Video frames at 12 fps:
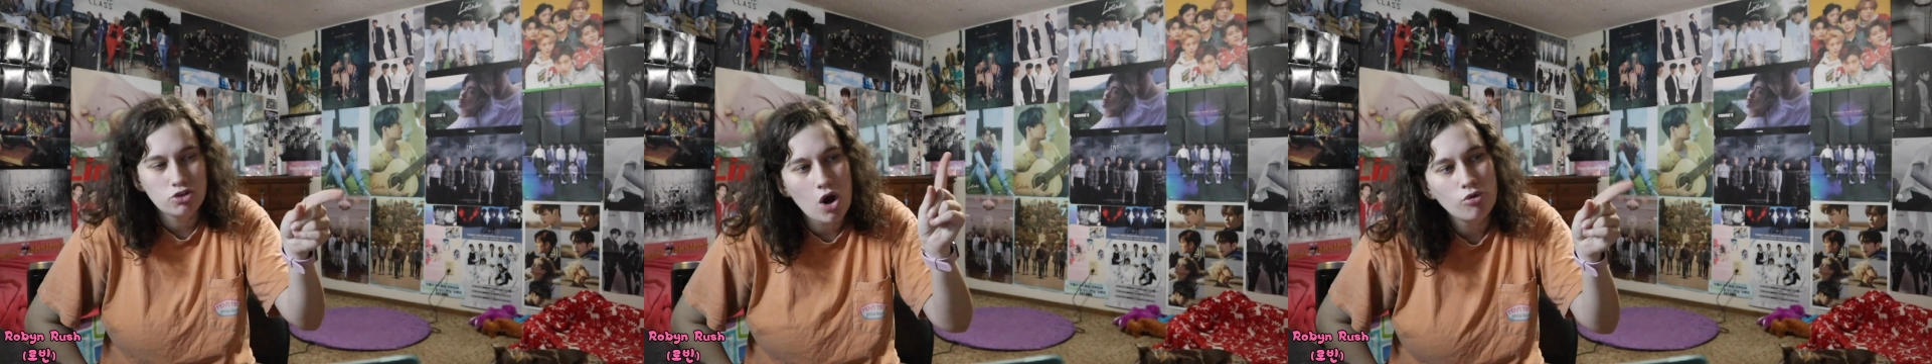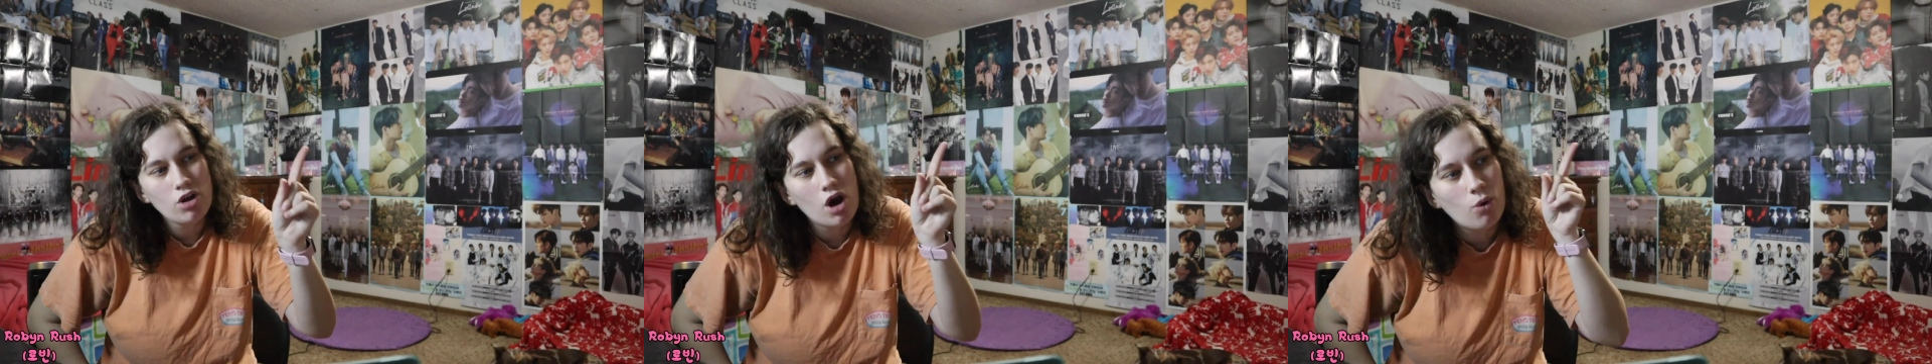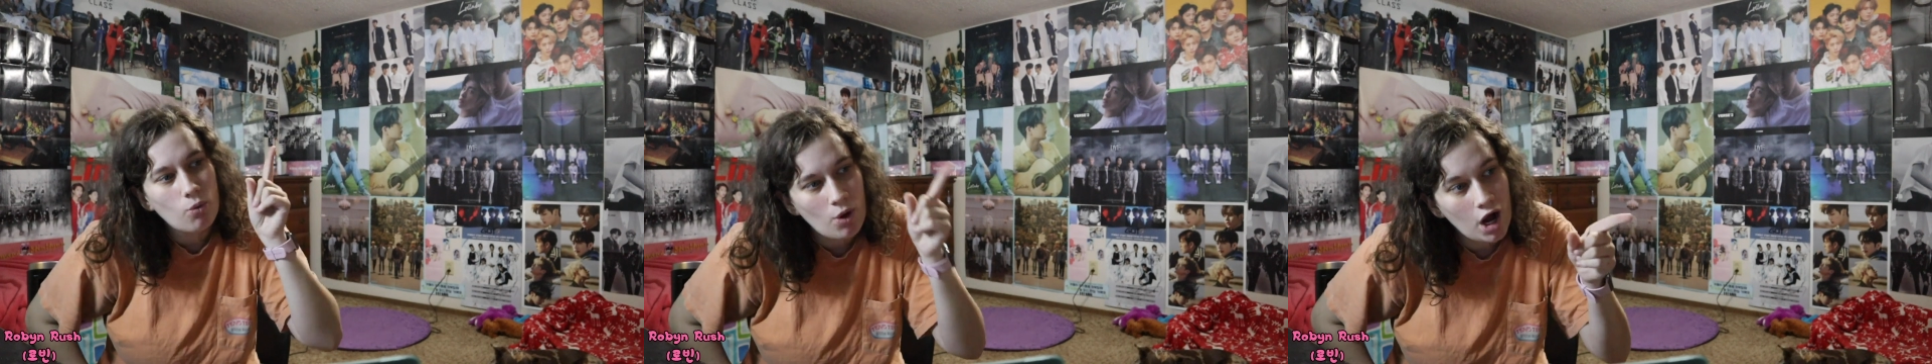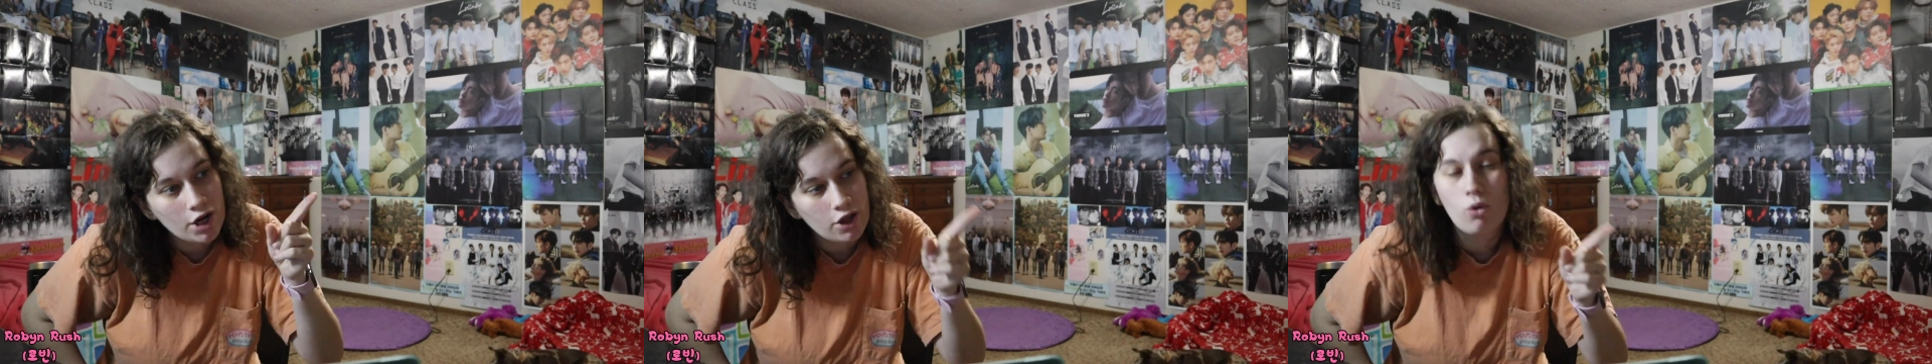don't know
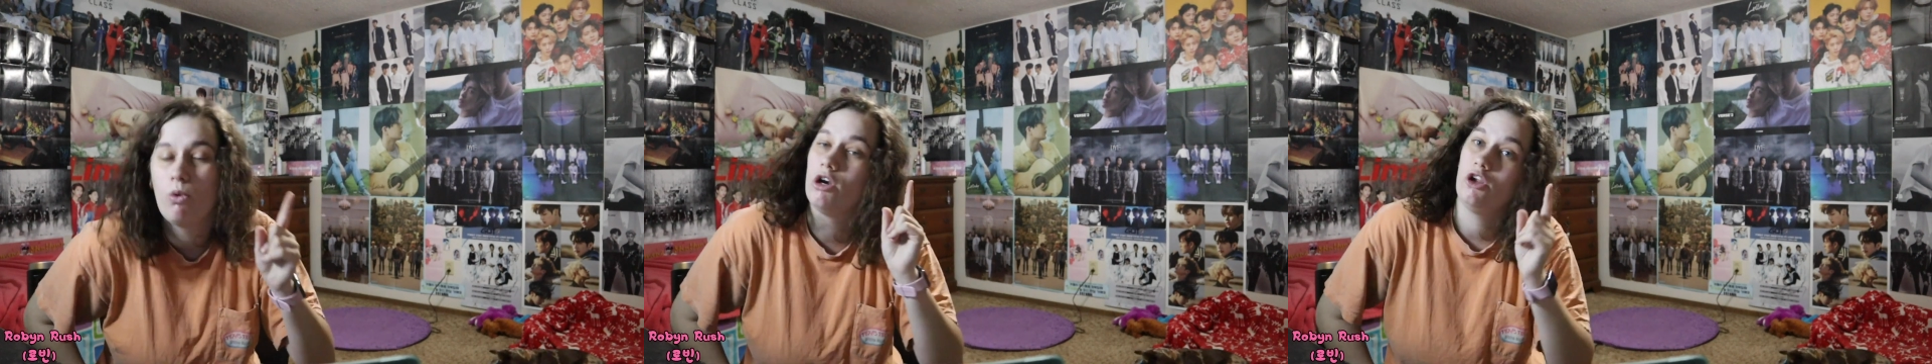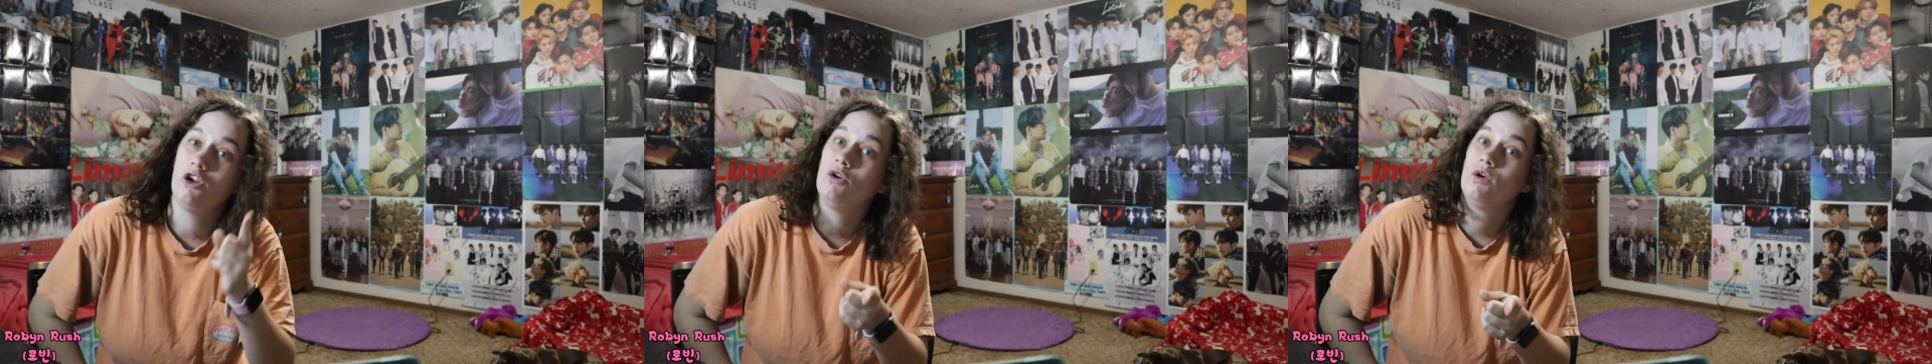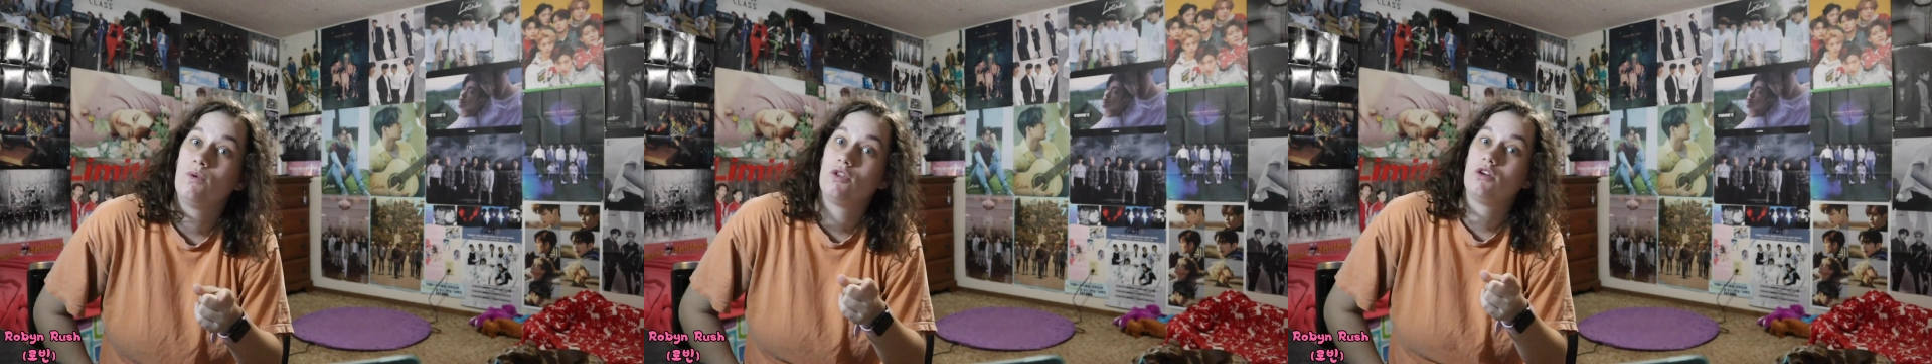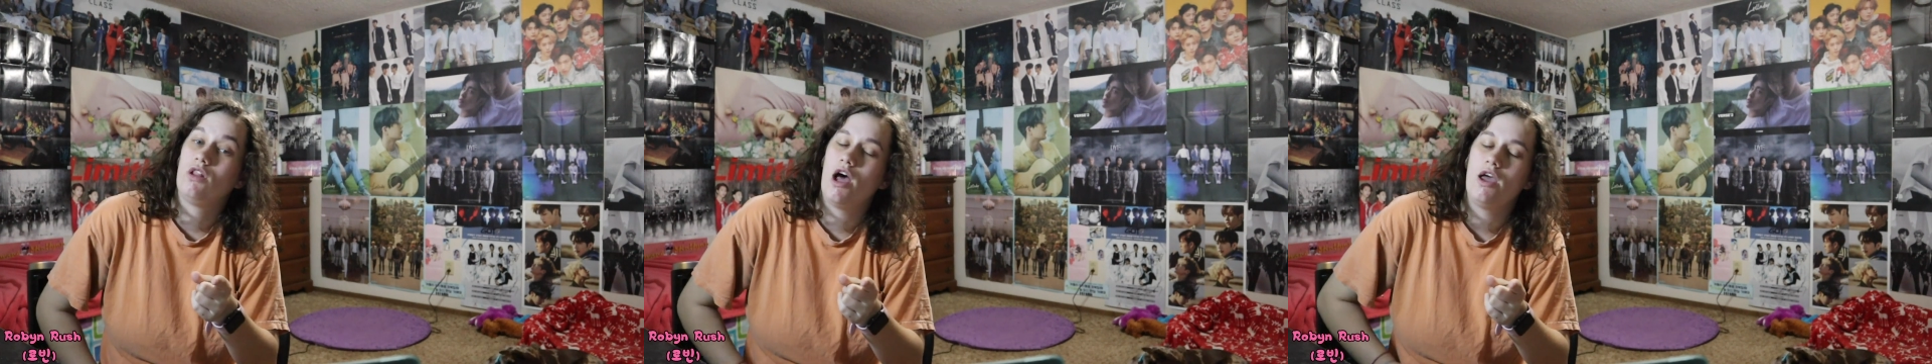Wonho, what are you doing
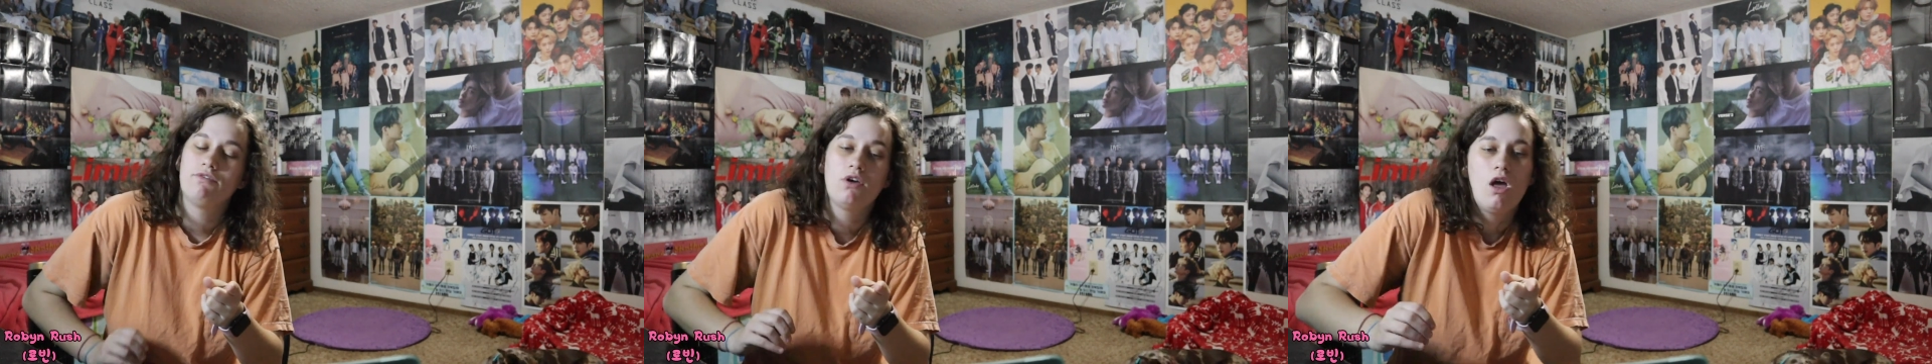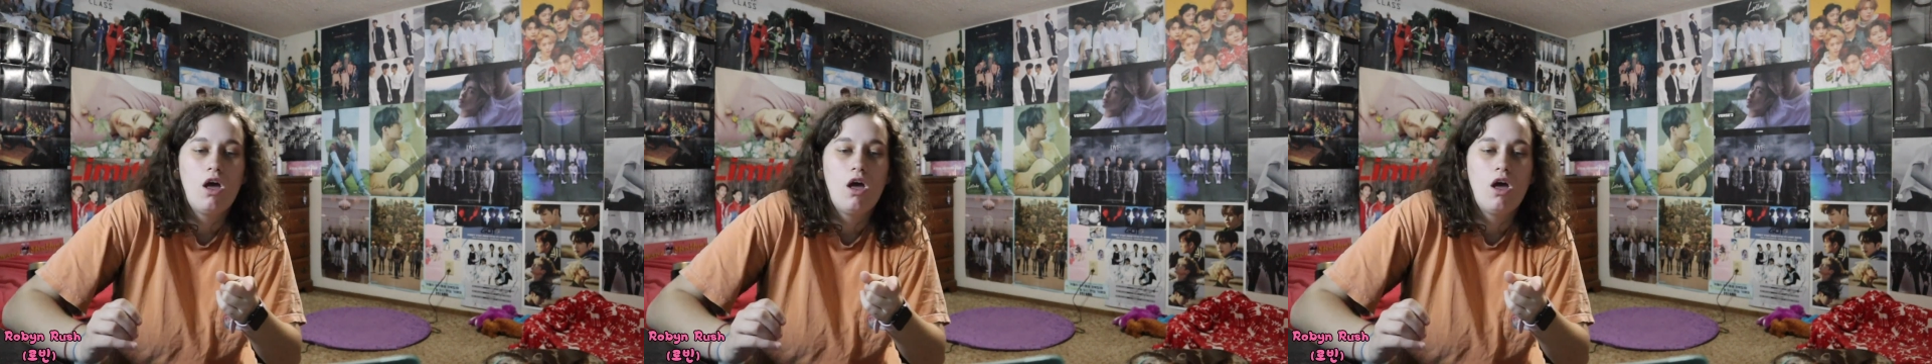with your life?